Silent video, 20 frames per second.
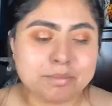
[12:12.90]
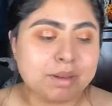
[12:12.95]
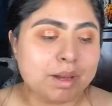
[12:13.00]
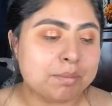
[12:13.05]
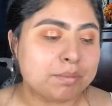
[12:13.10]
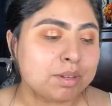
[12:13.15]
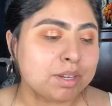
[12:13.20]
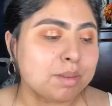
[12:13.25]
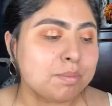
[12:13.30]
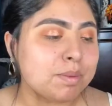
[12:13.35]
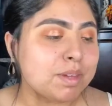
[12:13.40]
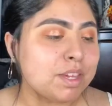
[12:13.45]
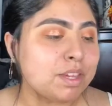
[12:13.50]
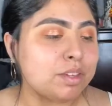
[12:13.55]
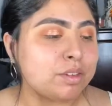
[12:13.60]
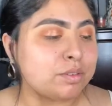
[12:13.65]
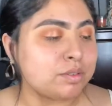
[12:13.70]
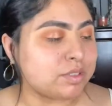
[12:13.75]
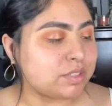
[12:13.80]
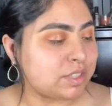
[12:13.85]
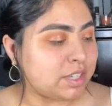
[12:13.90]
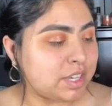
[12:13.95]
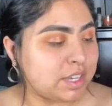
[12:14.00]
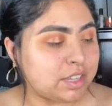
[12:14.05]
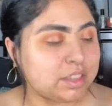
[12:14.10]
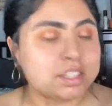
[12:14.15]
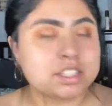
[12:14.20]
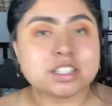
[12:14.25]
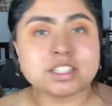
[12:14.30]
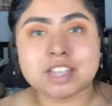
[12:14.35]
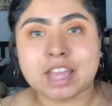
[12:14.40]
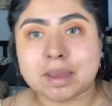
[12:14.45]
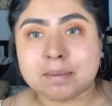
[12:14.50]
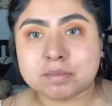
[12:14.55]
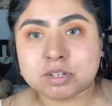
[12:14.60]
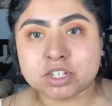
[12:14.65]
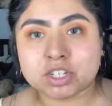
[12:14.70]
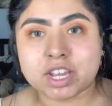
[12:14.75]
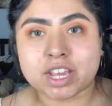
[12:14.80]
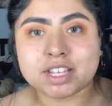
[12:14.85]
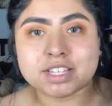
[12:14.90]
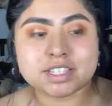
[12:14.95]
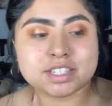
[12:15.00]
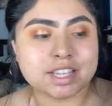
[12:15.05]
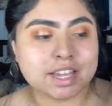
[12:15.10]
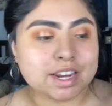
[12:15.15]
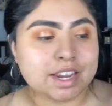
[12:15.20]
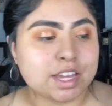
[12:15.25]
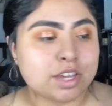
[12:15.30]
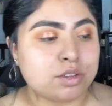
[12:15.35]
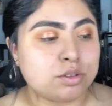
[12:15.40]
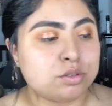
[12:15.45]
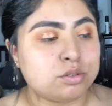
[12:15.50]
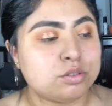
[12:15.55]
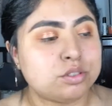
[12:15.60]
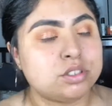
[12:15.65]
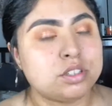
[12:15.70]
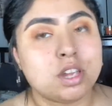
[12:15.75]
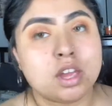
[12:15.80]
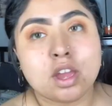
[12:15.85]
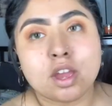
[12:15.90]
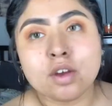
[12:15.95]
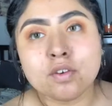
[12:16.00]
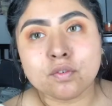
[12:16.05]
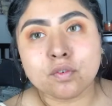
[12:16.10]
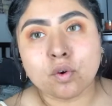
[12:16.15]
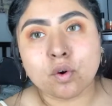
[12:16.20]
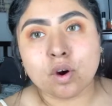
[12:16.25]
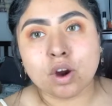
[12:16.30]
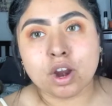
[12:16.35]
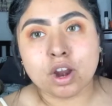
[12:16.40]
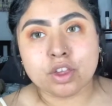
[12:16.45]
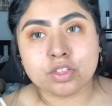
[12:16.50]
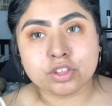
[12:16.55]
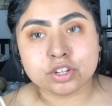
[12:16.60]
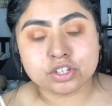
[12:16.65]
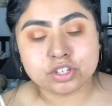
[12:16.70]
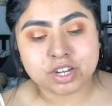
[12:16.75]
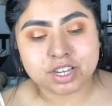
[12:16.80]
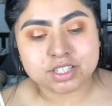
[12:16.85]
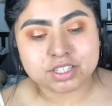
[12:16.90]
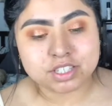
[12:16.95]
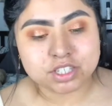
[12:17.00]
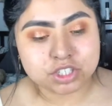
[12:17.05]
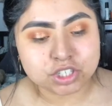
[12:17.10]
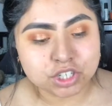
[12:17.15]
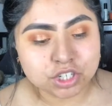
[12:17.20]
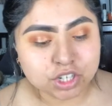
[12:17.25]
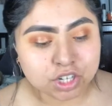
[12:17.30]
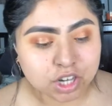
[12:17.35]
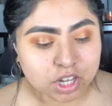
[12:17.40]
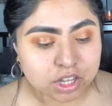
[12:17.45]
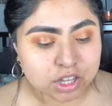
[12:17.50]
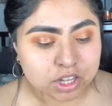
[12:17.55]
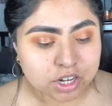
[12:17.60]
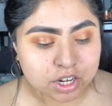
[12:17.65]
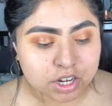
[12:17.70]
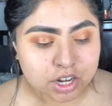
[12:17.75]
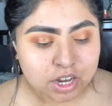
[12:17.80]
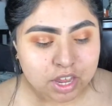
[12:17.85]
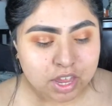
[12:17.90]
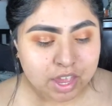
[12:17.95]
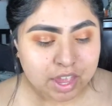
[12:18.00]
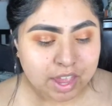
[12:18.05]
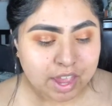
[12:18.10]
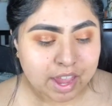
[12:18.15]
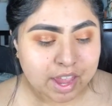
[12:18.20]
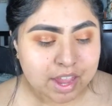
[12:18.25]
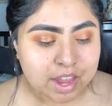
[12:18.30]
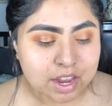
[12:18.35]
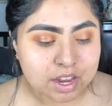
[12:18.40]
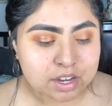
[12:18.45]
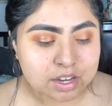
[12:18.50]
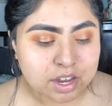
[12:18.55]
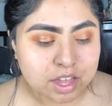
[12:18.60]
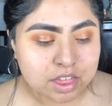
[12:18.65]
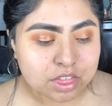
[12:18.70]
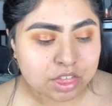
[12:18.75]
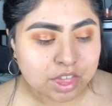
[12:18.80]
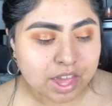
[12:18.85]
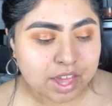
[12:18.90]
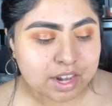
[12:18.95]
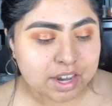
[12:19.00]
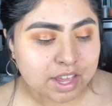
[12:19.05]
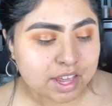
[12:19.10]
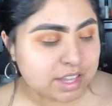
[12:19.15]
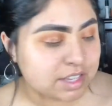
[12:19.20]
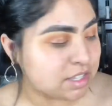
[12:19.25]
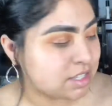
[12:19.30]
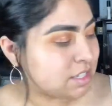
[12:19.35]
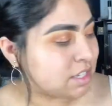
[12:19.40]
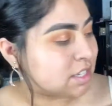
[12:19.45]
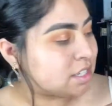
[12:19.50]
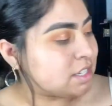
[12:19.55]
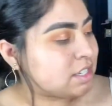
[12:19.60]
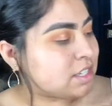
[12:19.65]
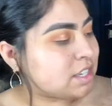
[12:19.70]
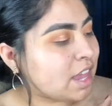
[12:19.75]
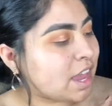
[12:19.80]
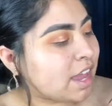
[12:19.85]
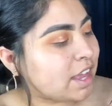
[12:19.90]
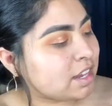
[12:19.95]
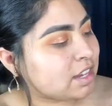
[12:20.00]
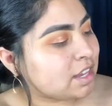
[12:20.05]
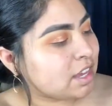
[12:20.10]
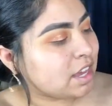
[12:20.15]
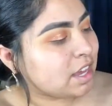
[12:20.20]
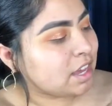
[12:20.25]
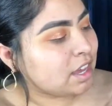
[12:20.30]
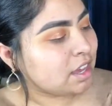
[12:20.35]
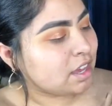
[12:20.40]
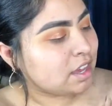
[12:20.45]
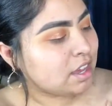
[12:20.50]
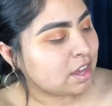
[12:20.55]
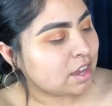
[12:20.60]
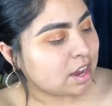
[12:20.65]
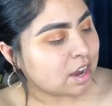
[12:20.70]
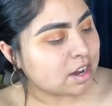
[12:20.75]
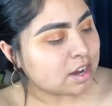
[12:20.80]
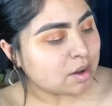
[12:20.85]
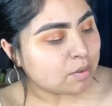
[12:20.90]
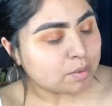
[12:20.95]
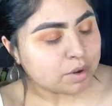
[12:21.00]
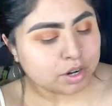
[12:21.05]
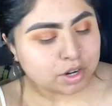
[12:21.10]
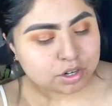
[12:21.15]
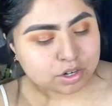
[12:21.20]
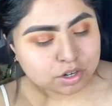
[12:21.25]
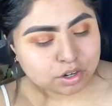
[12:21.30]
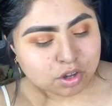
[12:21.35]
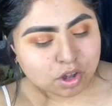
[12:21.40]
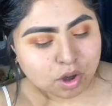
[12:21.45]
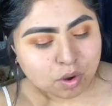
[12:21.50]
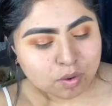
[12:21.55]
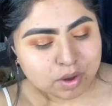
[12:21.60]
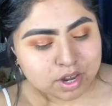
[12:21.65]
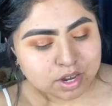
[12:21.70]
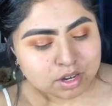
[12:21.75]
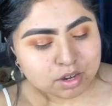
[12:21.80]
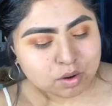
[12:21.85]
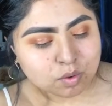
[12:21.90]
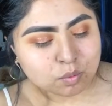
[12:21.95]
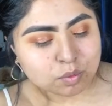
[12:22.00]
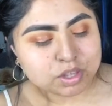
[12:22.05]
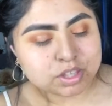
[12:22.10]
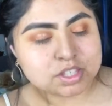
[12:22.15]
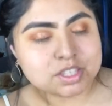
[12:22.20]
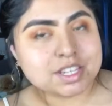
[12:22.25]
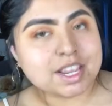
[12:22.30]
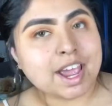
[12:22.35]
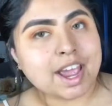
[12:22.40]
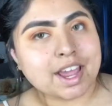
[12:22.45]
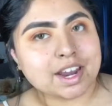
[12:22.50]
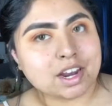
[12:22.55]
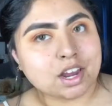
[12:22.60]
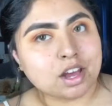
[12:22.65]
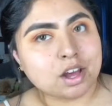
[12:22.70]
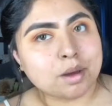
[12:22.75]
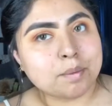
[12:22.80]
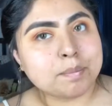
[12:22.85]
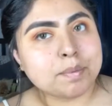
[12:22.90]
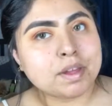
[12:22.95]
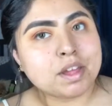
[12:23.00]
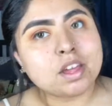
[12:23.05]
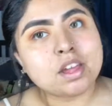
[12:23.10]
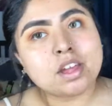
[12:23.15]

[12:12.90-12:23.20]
I'm gonna be using the same shades that I used for the transition color, and that is Sandy, and then we're gonna go in with Tan Up